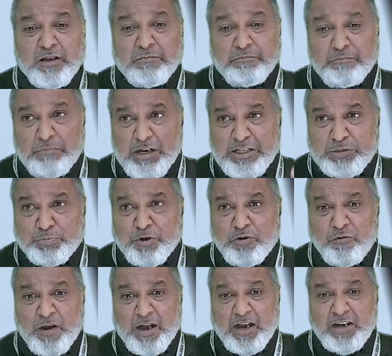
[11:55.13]
must
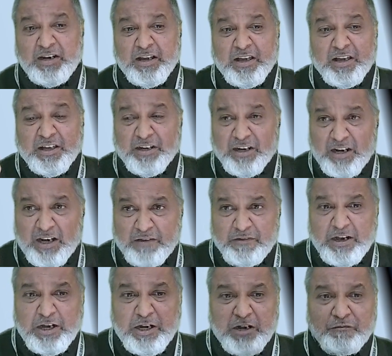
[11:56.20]
provide
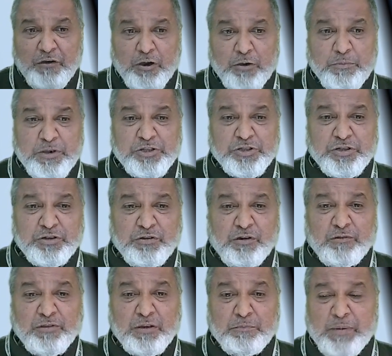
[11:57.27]
relevant information
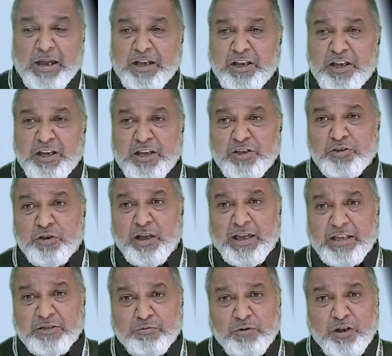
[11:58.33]
on the package
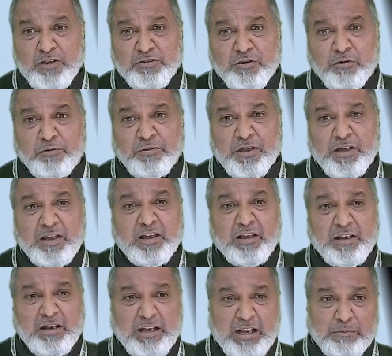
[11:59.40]
as well as all the
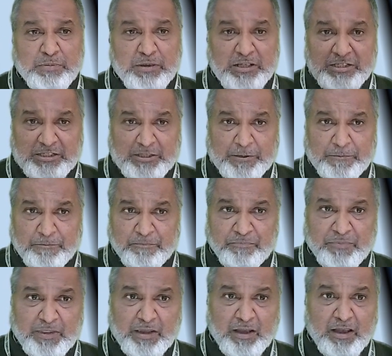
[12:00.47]
labels.
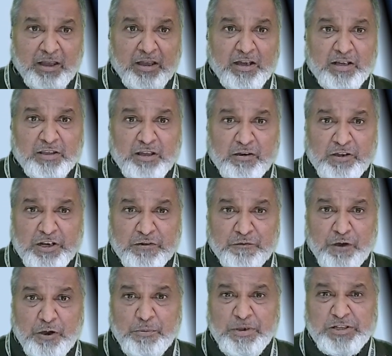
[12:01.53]
The
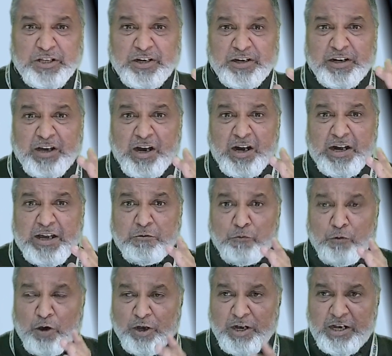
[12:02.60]
information regarding
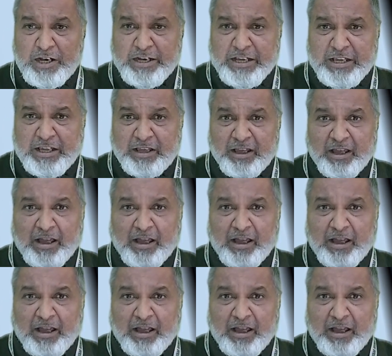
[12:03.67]
warranty